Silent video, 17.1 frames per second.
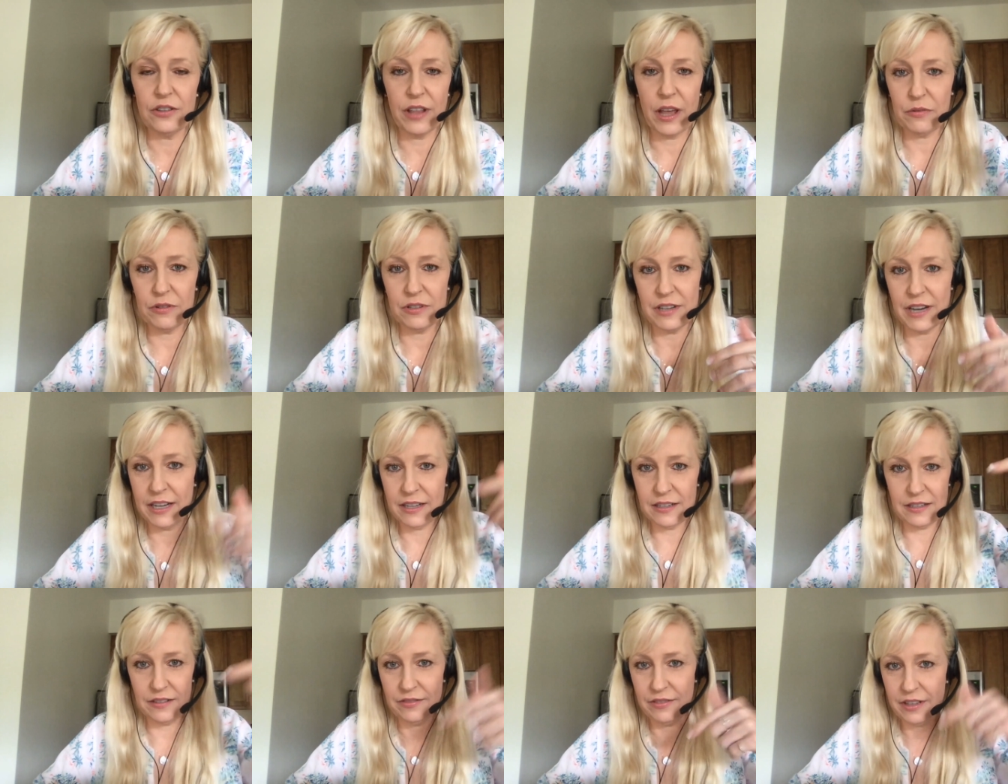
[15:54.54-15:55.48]
And so that was
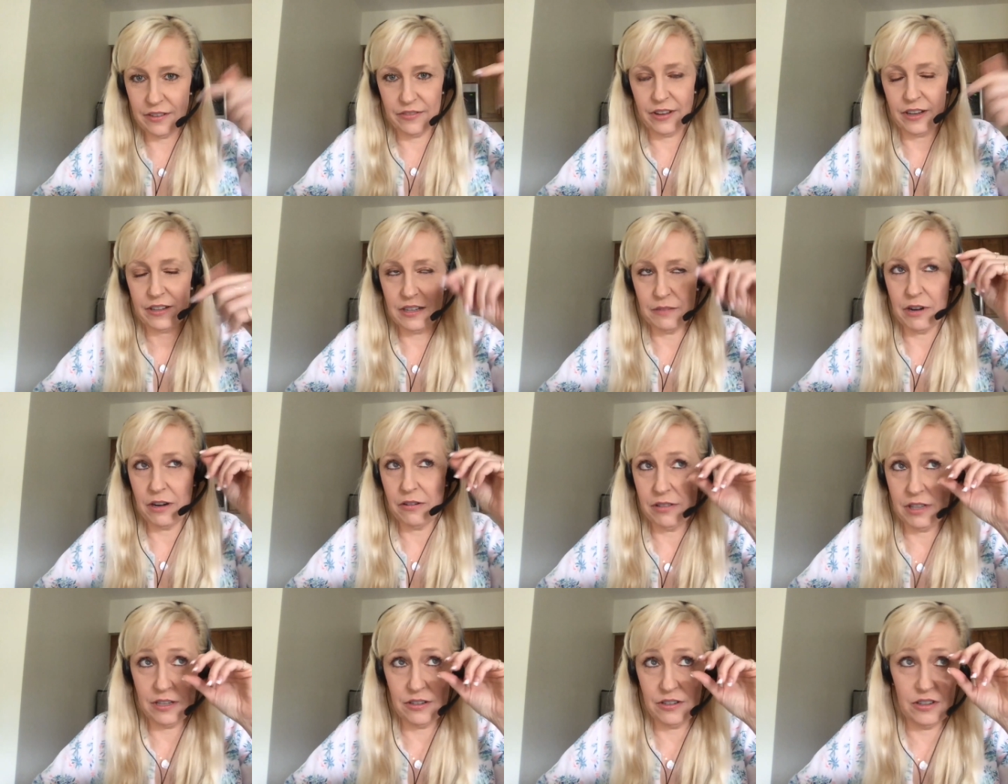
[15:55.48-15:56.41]
negatively affecting
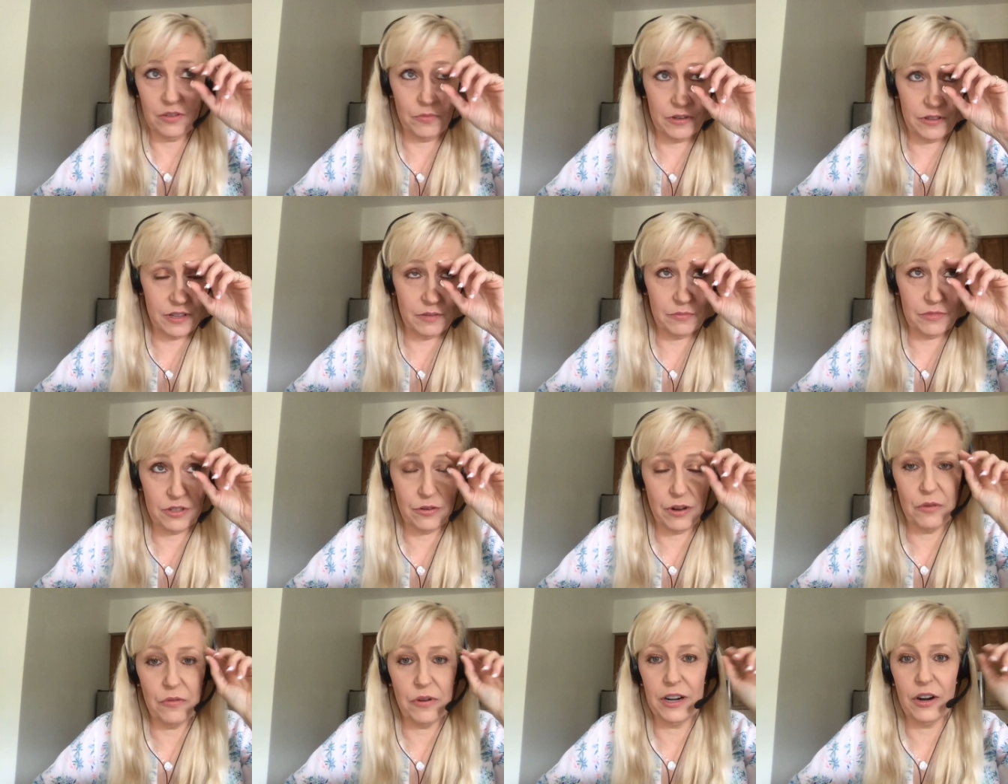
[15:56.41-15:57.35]
my relationship with him. Mm.
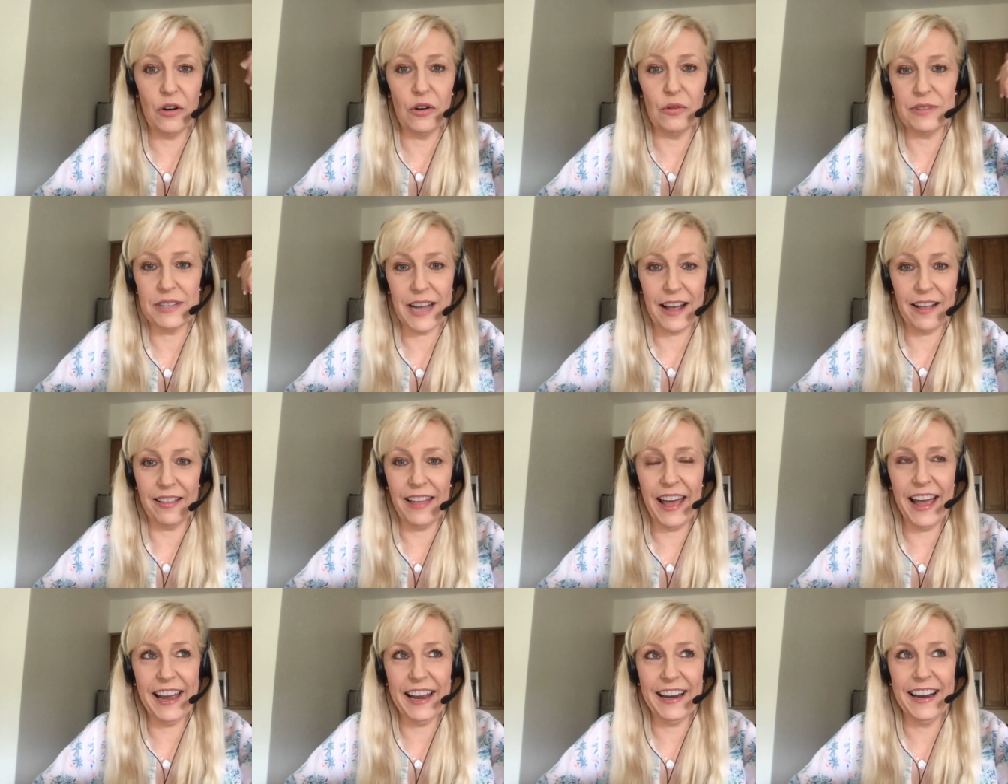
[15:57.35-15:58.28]
So I went home to
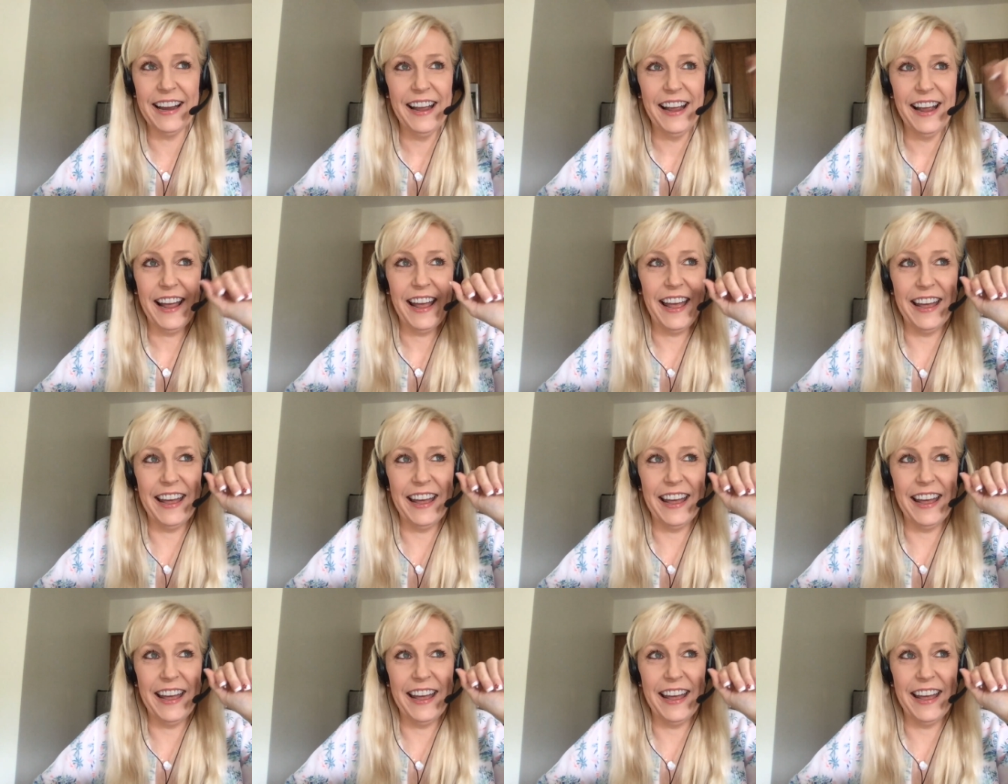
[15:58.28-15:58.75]
L A